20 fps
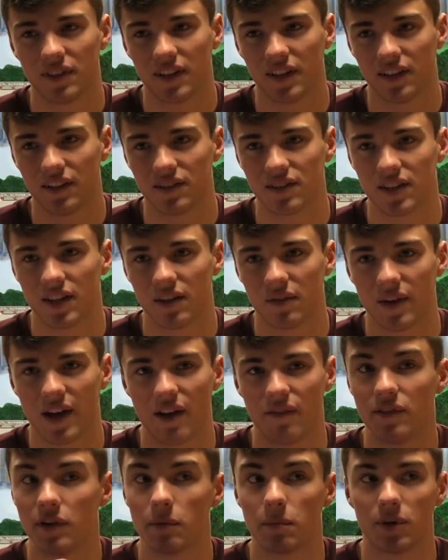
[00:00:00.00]
instead of
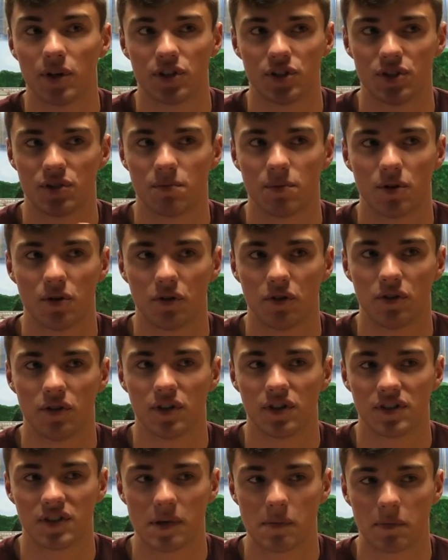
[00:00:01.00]
having to purchase both
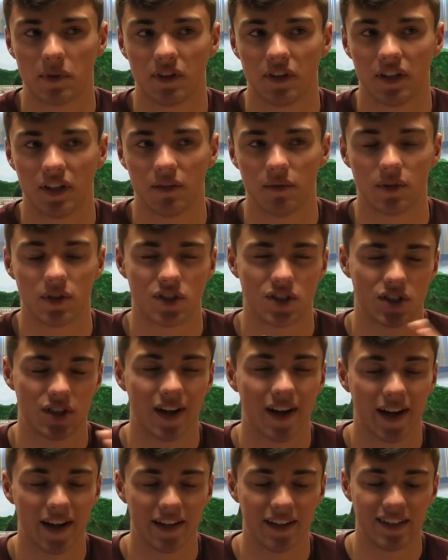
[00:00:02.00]
units separately, which
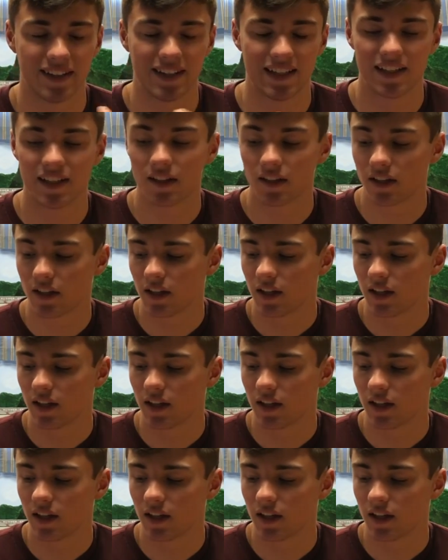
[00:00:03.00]
I did.